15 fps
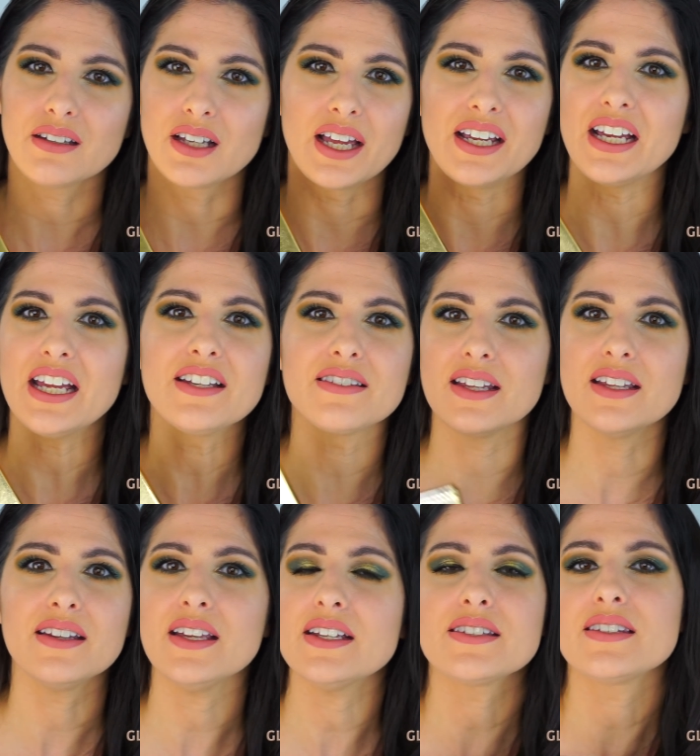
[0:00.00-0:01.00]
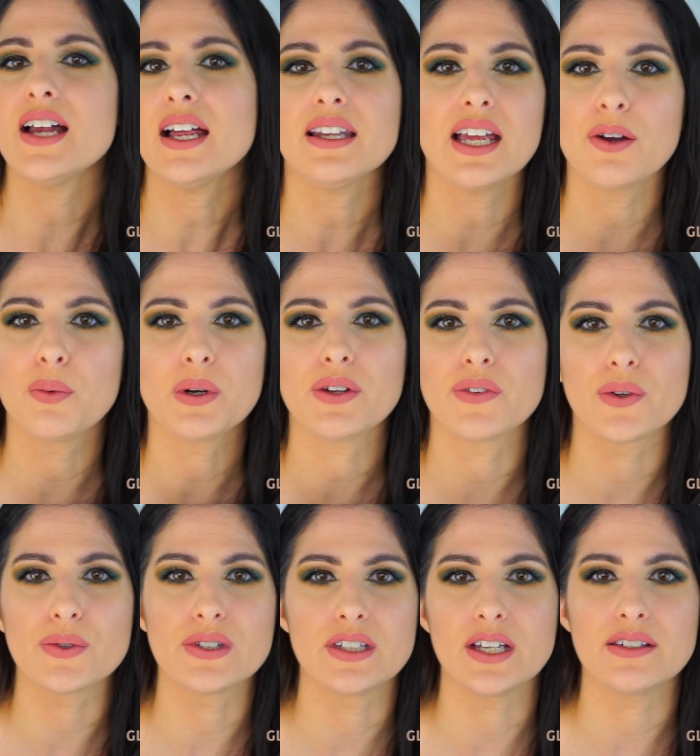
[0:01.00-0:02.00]
Like, it, it, it's not like one of
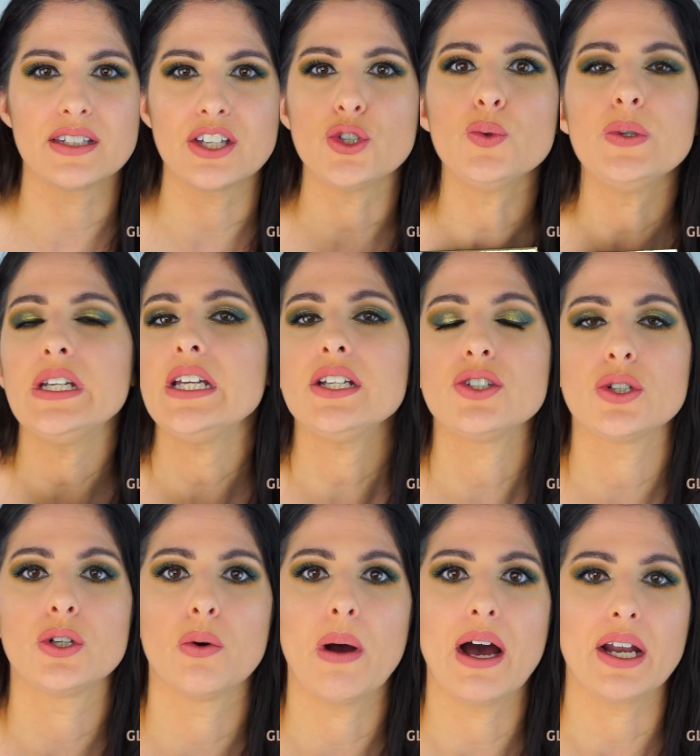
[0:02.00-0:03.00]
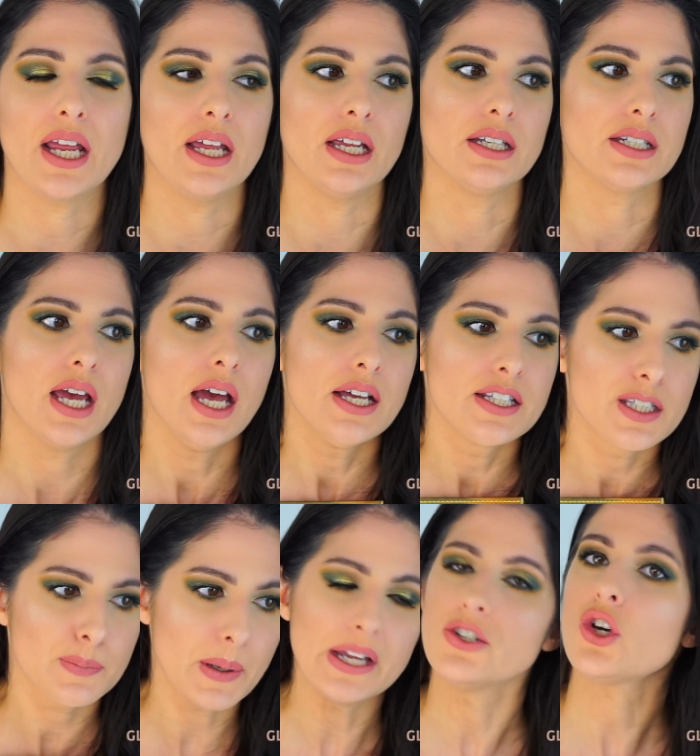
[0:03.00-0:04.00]
those things that you need to go out and
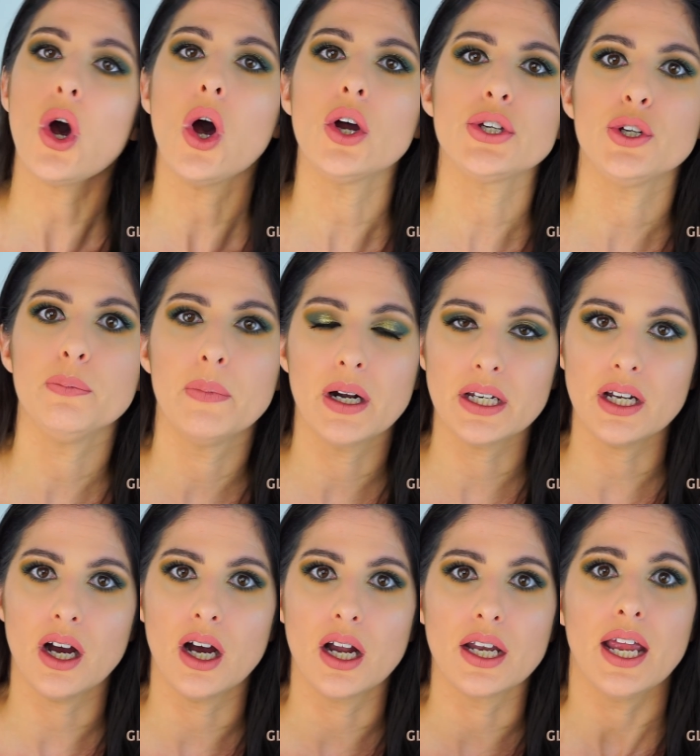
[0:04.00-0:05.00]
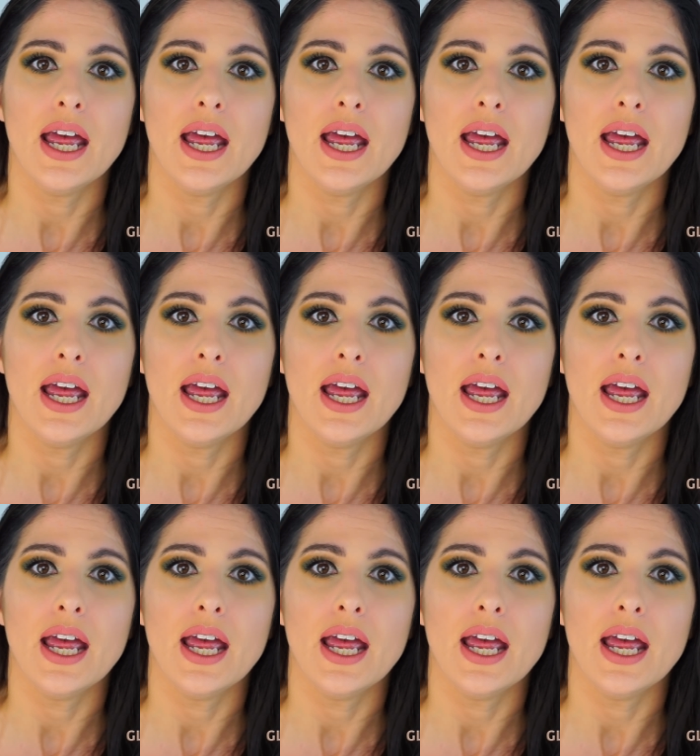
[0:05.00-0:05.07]
spend all your money on.